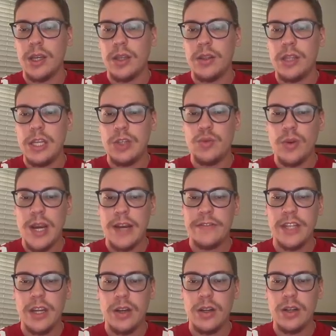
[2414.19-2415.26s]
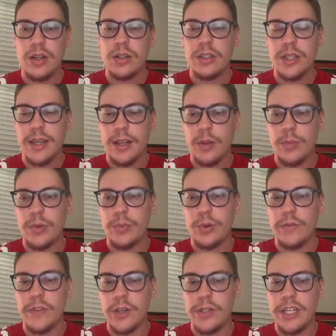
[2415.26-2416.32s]
the draft here to help improve
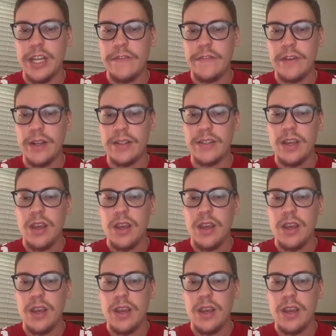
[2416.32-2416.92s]
their defense.